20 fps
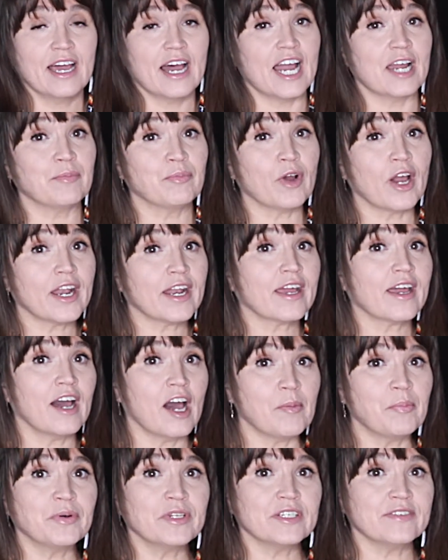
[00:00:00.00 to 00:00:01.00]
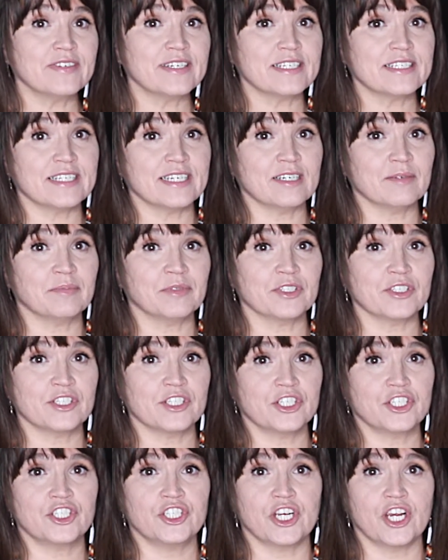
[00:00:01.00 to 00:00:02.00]
I brought a couple of examples
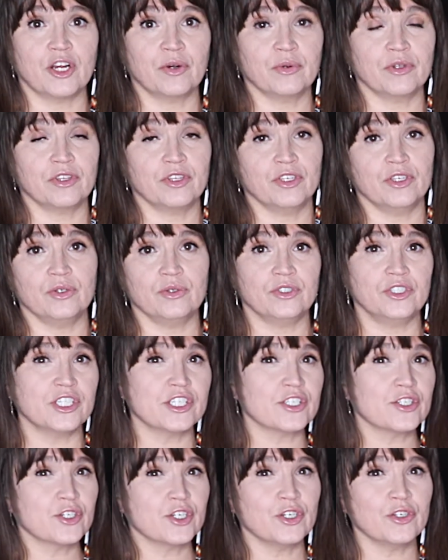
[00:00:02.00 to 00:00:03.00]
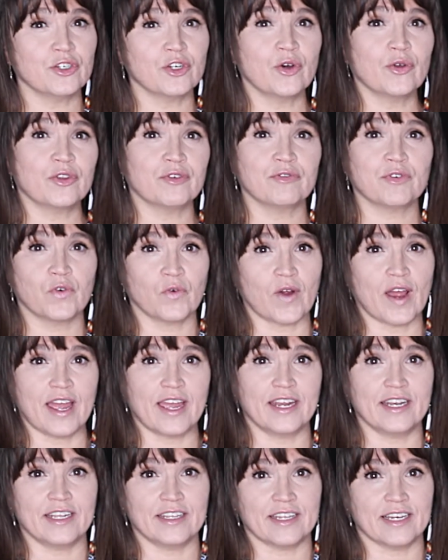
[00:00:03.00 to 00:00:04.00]
to share with you just so you know the
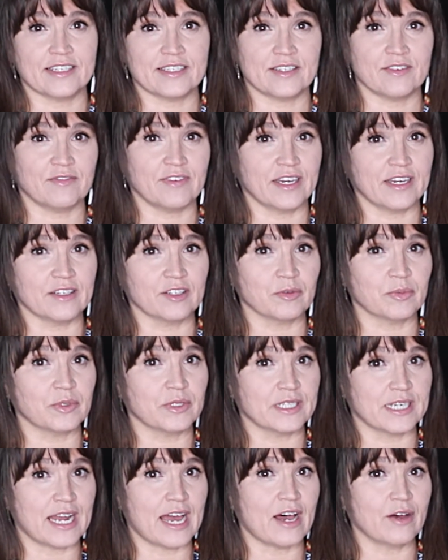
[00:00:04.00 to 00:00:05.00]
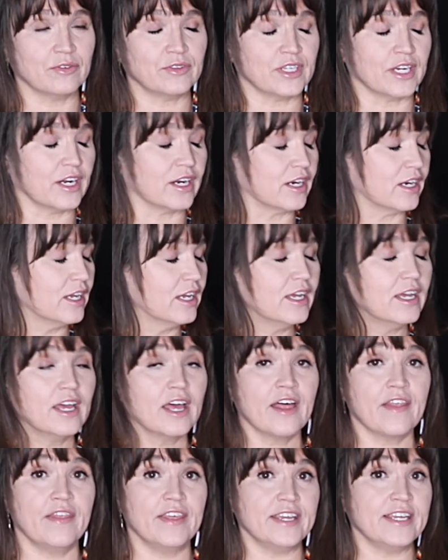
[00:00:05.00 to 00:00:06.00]
variety that's available and out there.
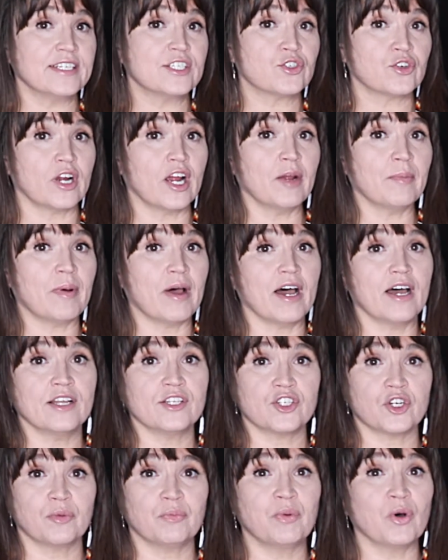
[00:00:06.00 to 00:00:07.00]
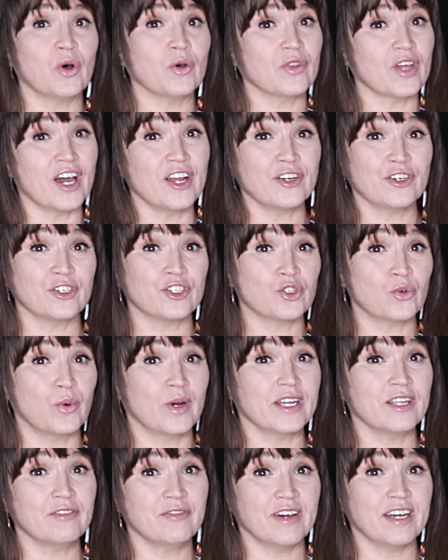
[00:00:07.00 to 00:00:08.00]
These tripods are both under
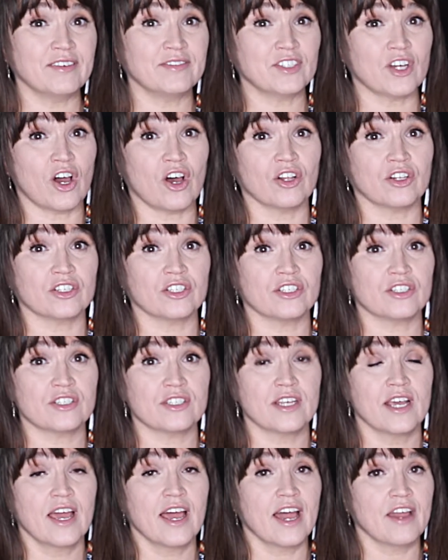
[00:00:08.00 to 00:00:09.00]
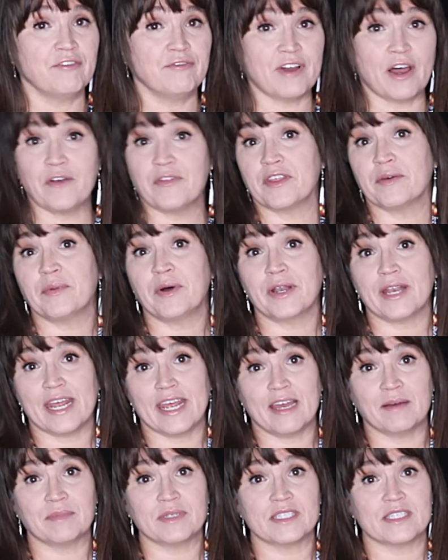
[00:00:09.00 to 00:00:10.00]
$25. I found them on
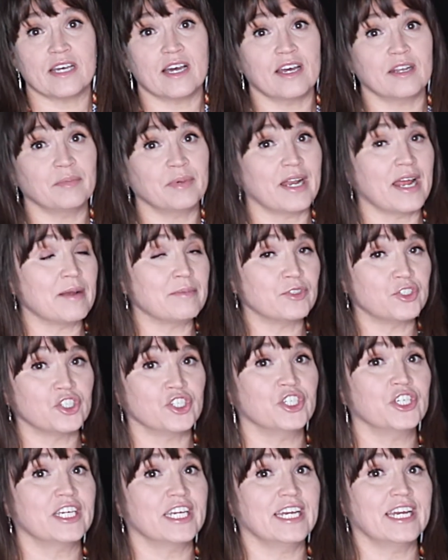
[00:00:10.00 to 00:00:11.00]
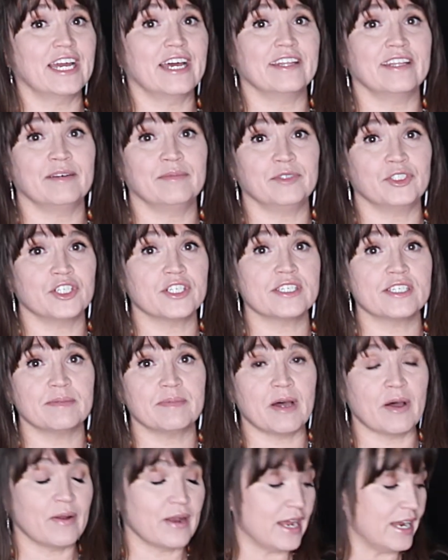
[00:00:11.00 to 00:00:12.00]
Amazon, but I'm sure you can get them just
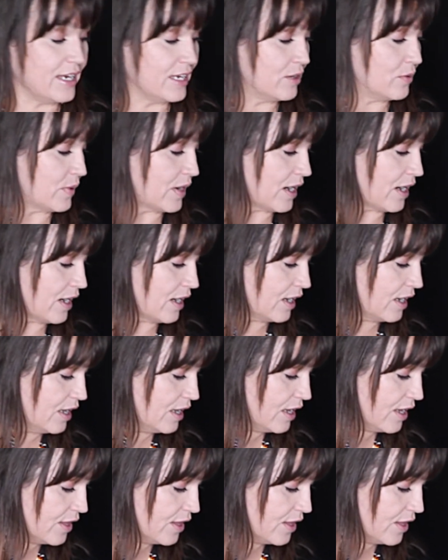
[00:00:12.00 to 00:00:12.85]
about anywhere.